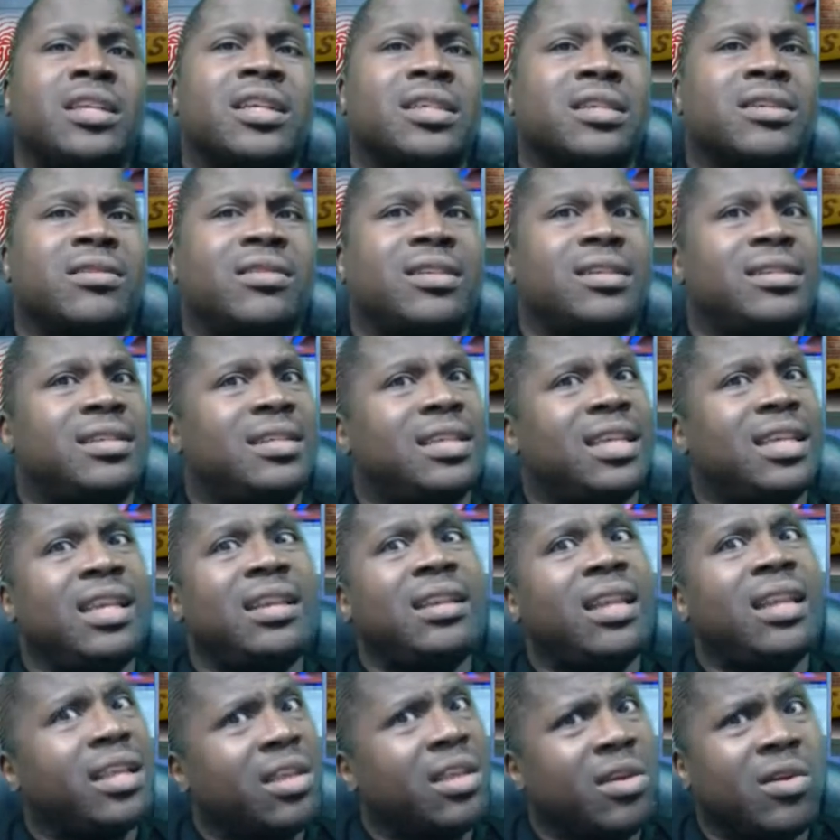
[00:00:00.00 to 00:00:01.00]
is going to
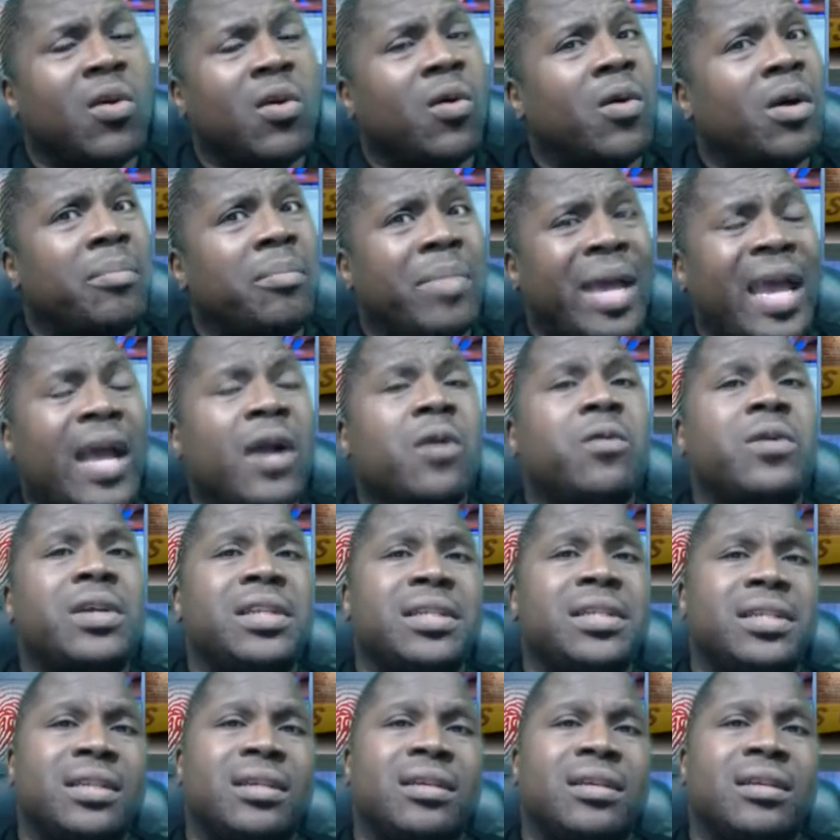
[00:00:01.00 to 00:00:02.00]
seem like you're going
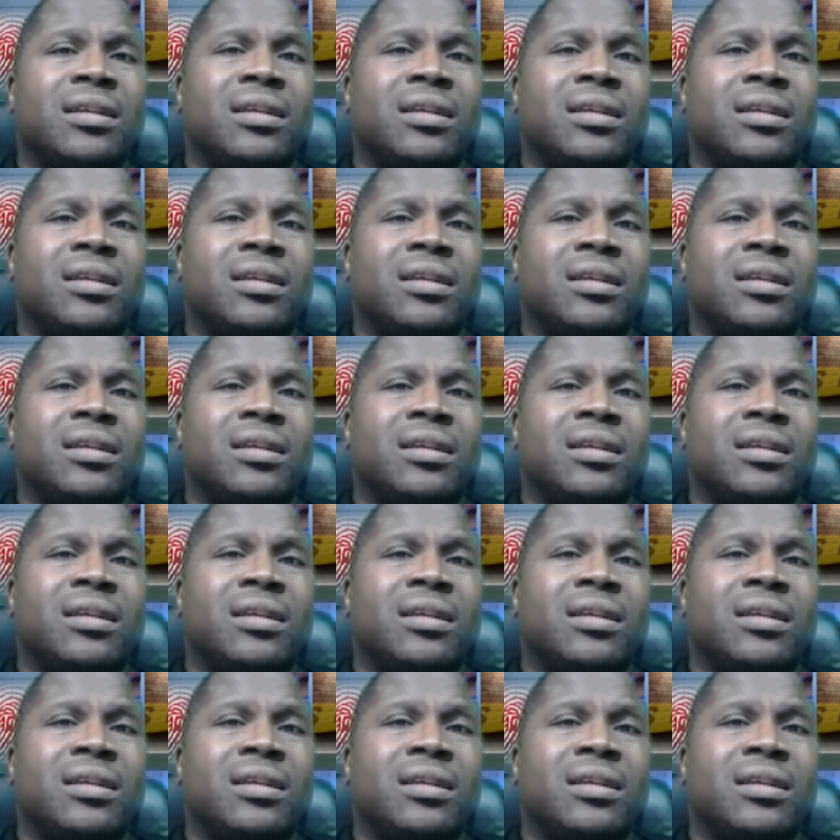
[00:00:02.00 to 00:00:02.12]
backwards.